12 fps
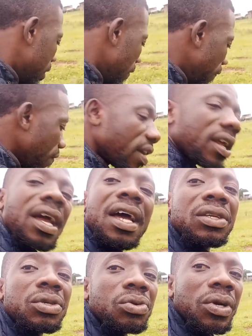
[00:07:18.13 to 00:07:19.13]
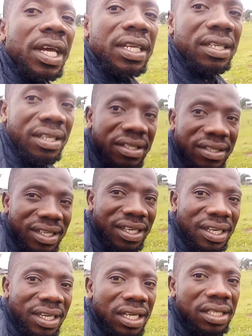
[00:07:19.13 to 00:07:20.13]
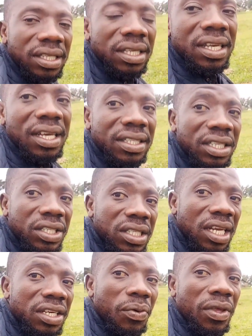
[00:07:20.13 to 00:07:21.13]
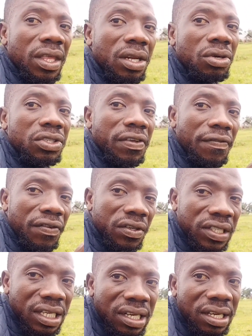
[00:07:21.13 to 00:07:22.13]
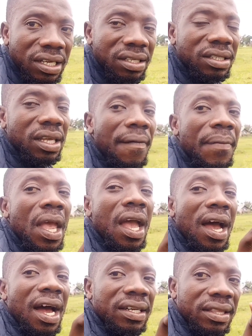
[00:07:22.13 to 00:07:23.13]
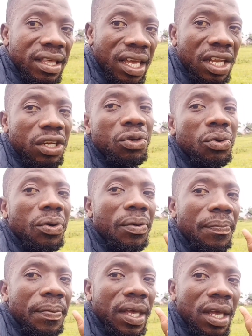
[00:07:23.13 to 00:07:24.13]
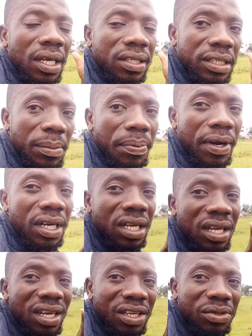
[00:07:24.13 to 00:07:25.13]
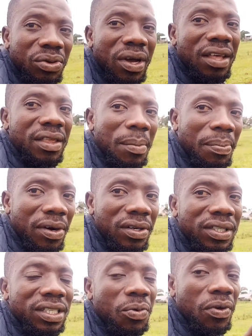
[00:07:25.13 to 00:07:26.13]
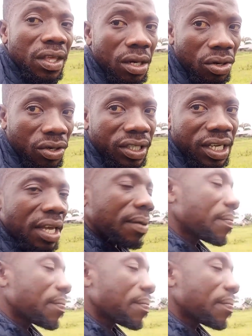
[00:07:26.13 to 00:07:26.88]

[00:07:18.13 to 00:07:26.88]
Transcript: it's very hard to get these seedlings, just start with those few seedlings and then you will be spreading into other ponds within no